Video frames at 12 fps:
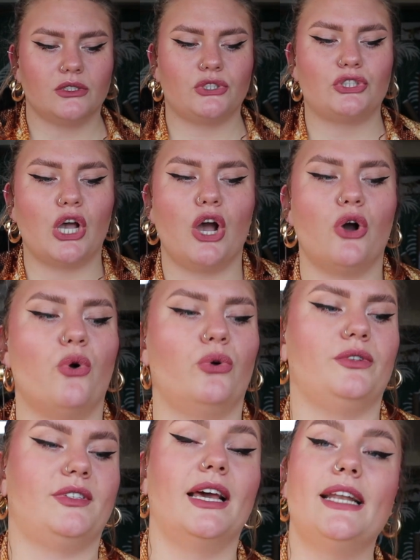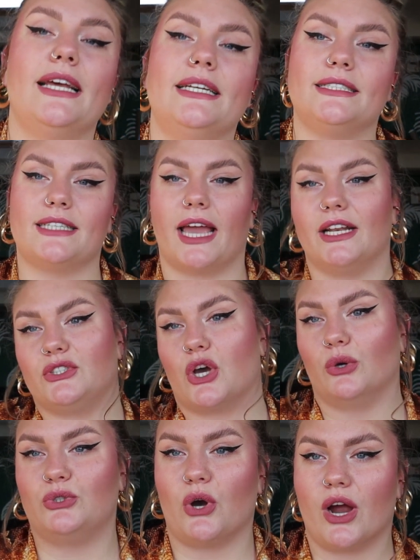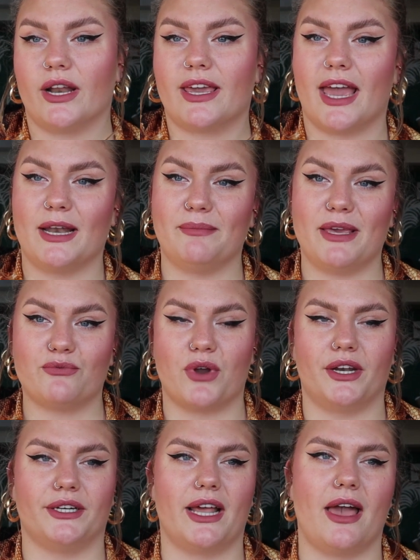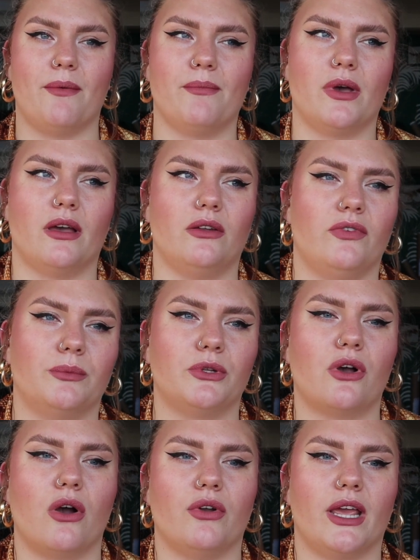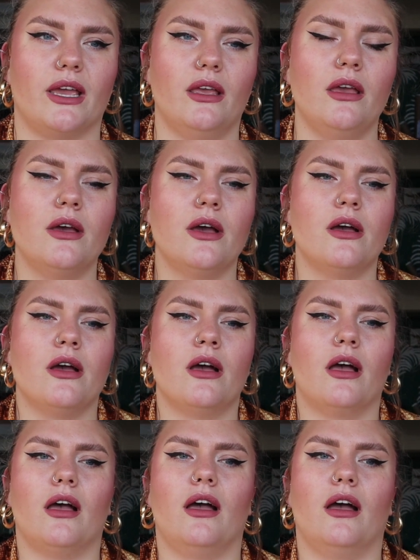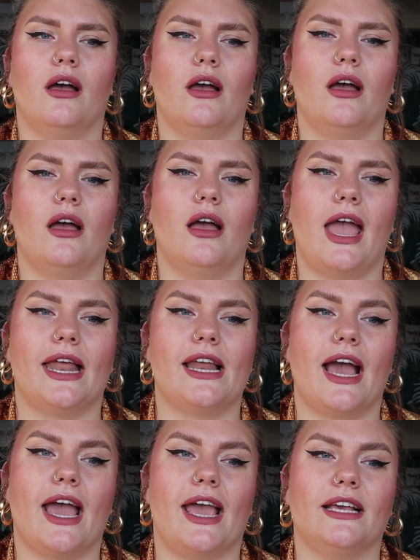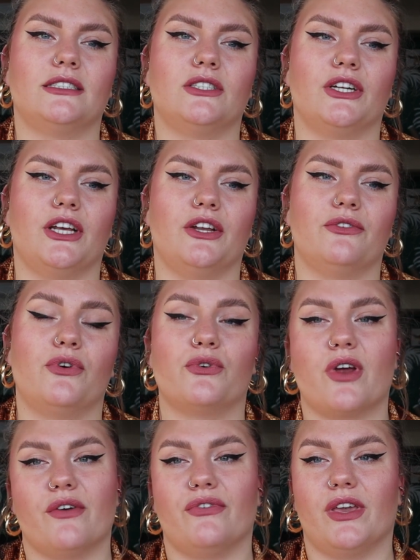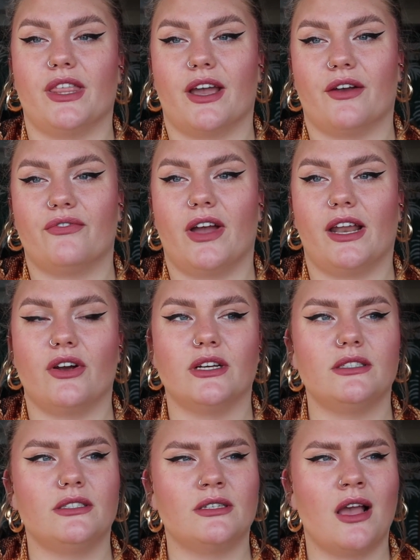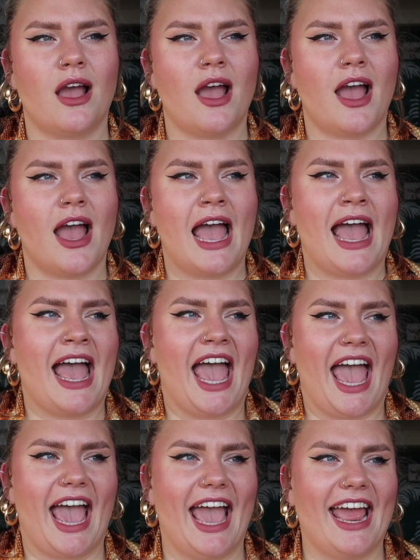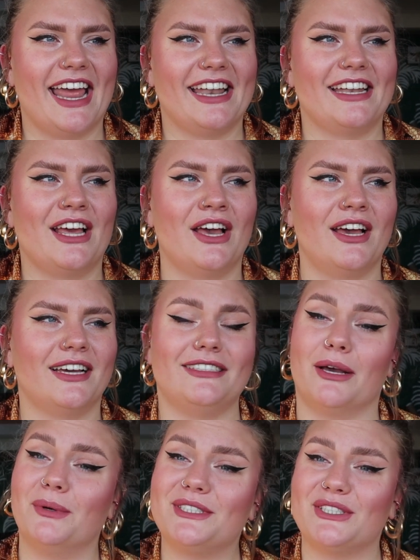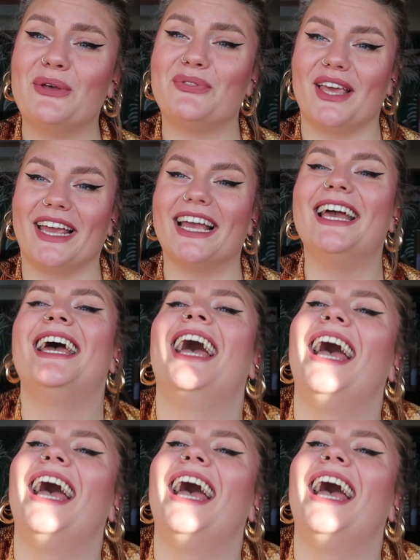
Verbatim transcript: So then I decided to go to Art Academy in Rotterdam, uh, the Willem de Kooning, uh, and I studied photography there, fine arts, and that was something.